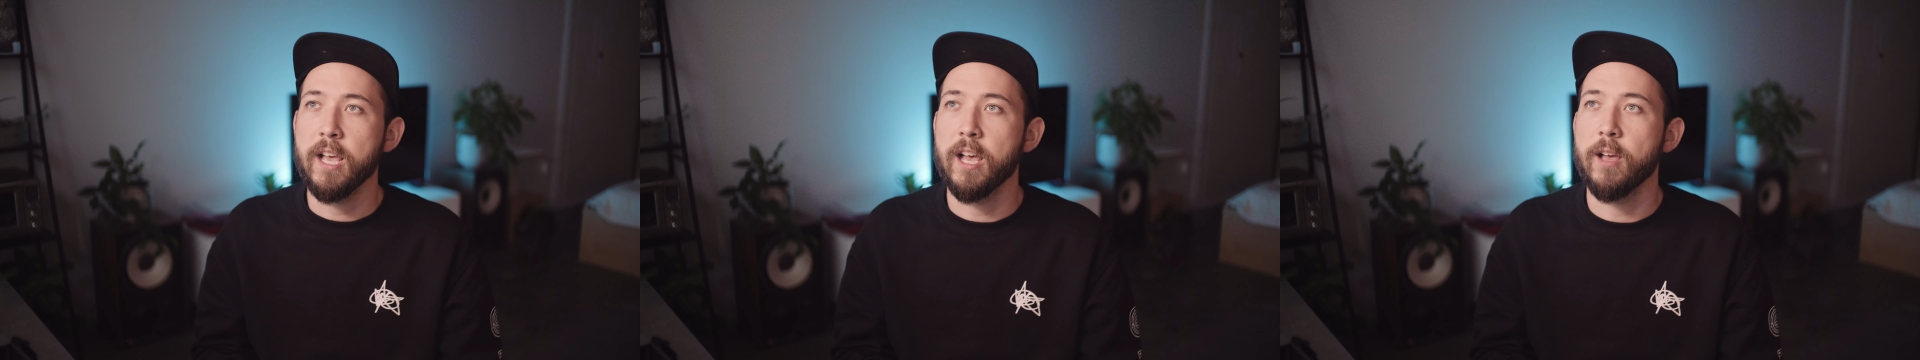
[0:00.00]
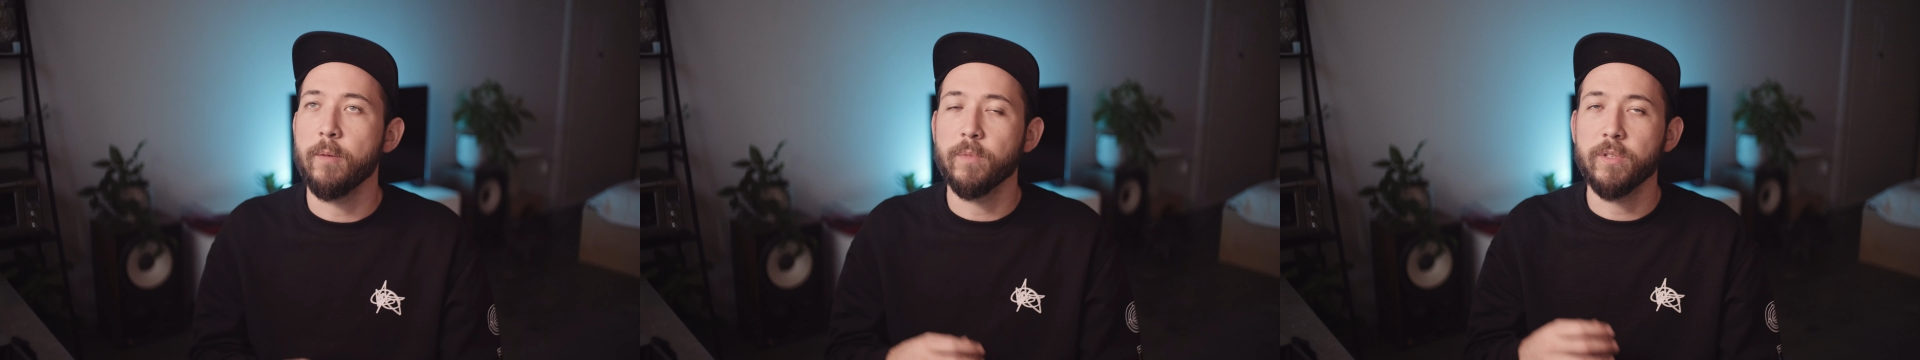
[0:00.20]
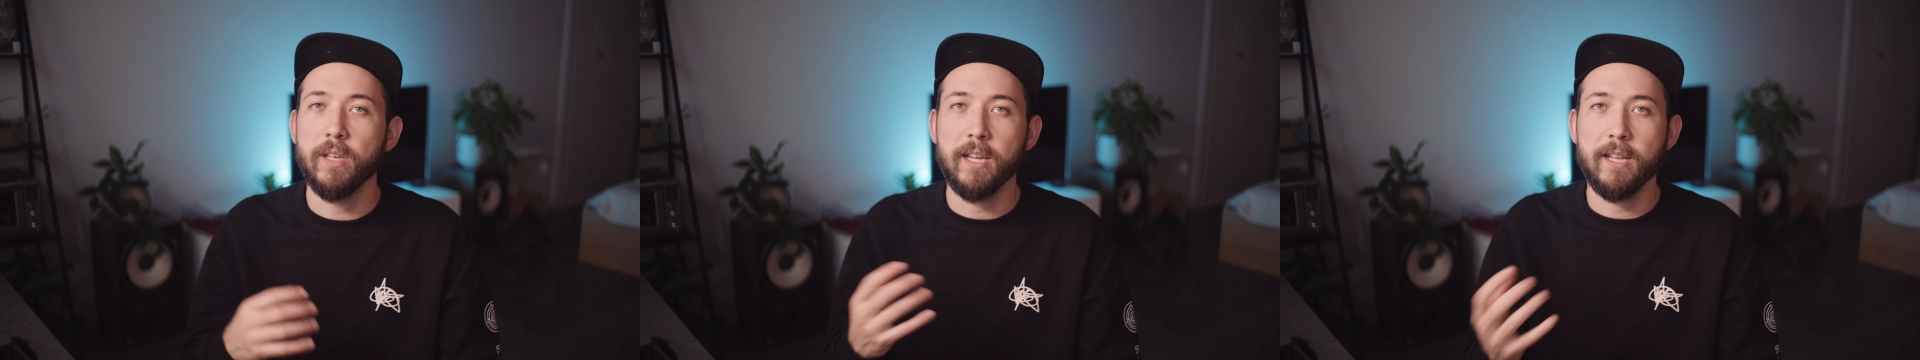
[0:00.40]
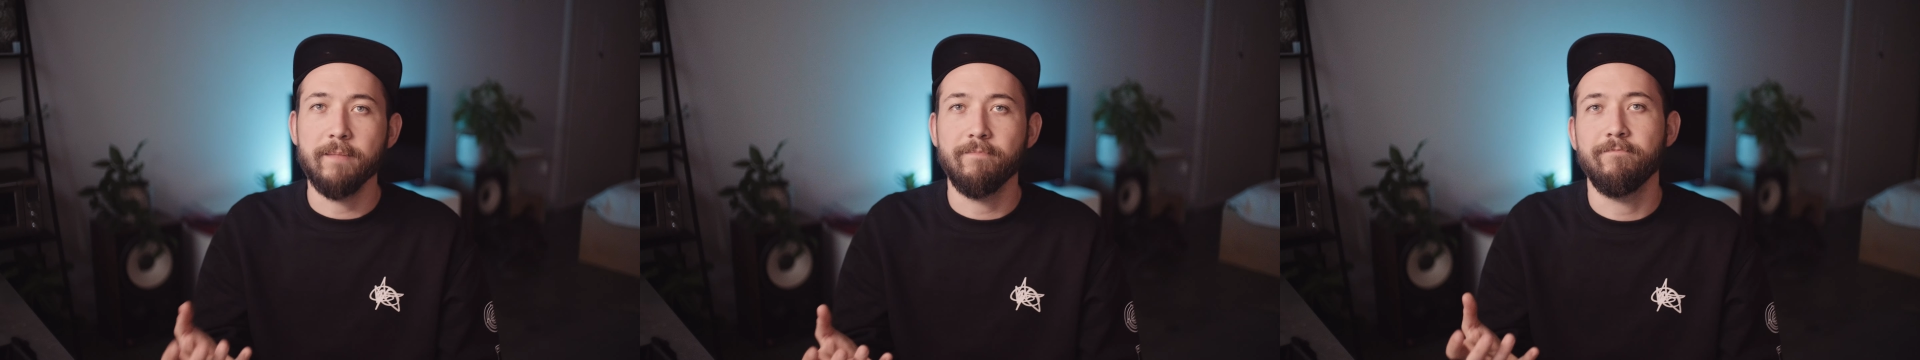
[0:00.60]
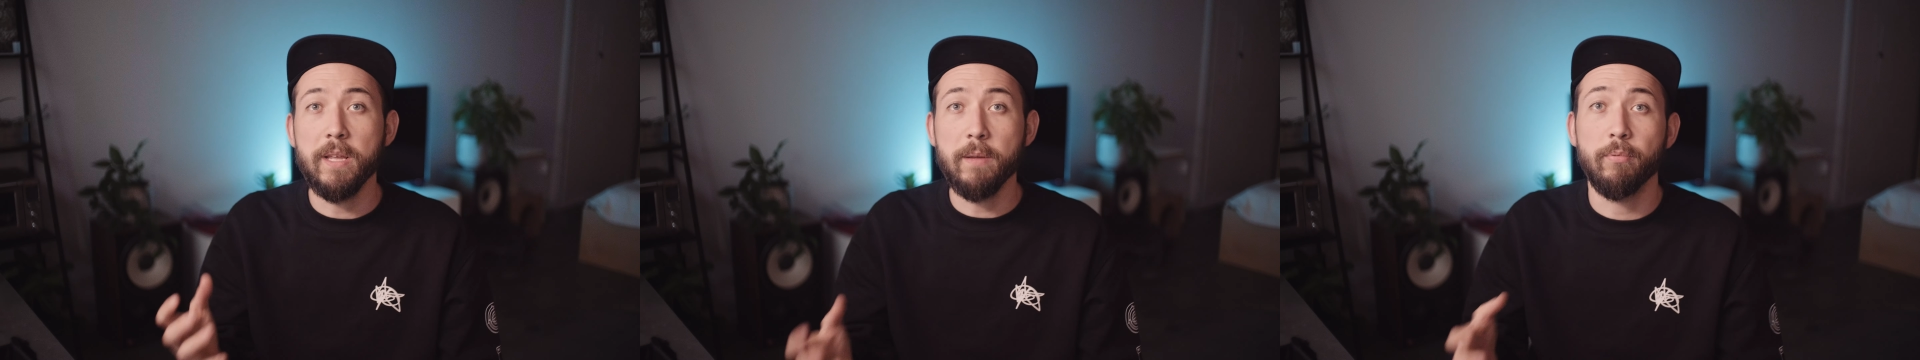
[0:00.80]
Um, so that
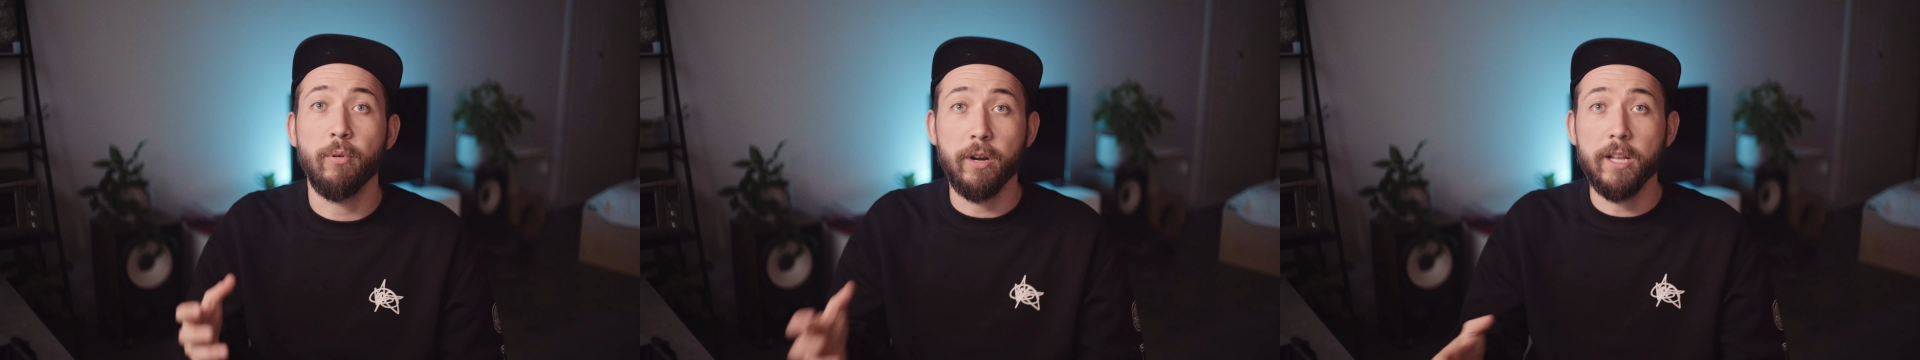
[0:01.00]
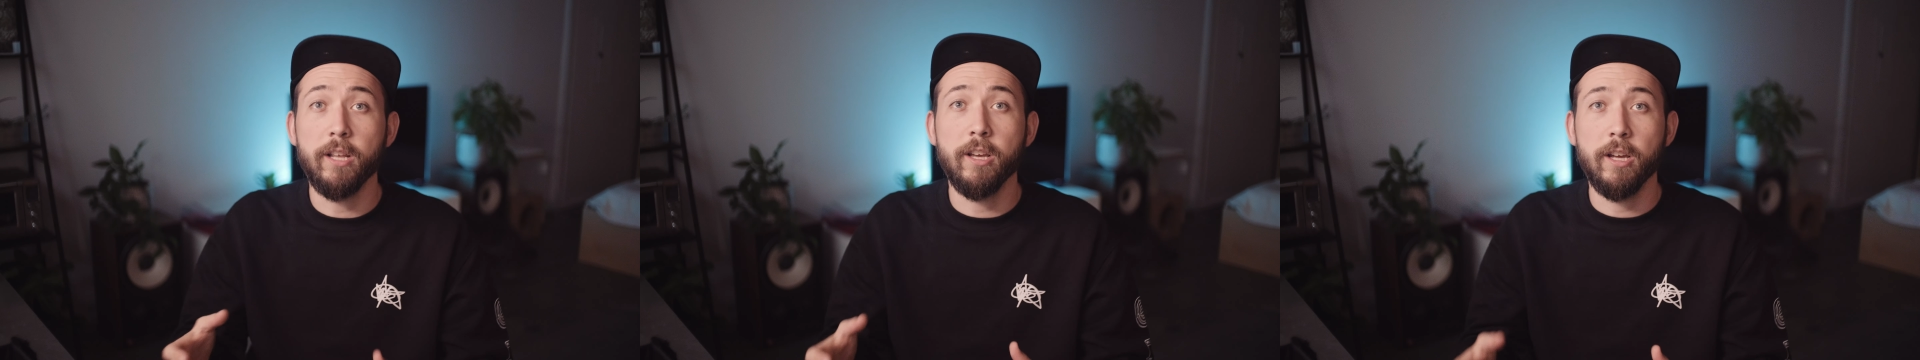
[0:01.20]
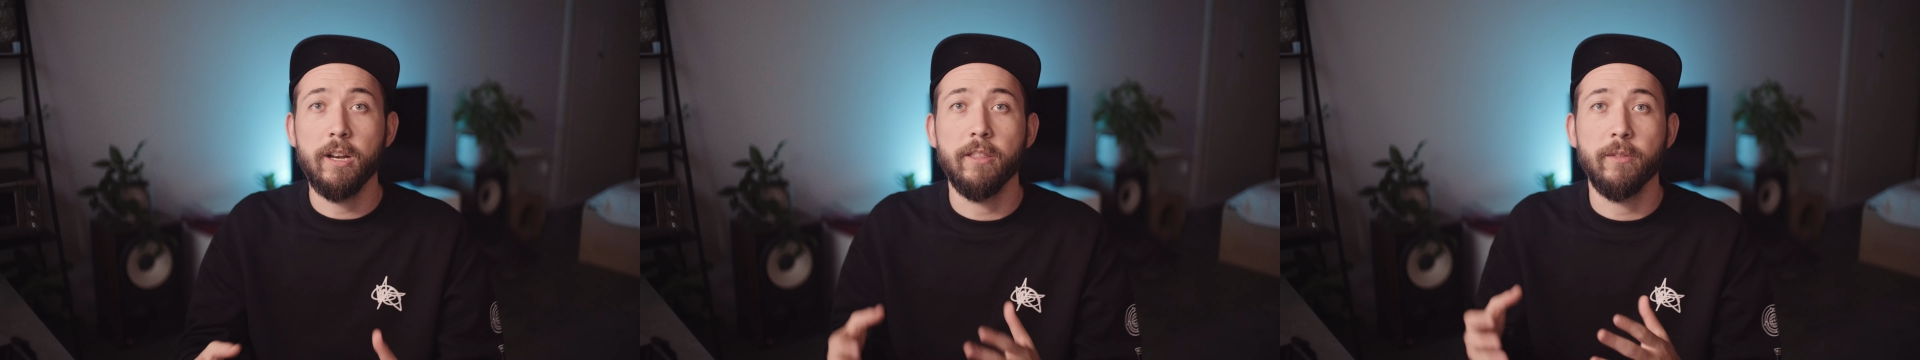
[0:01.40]
can be pretty good.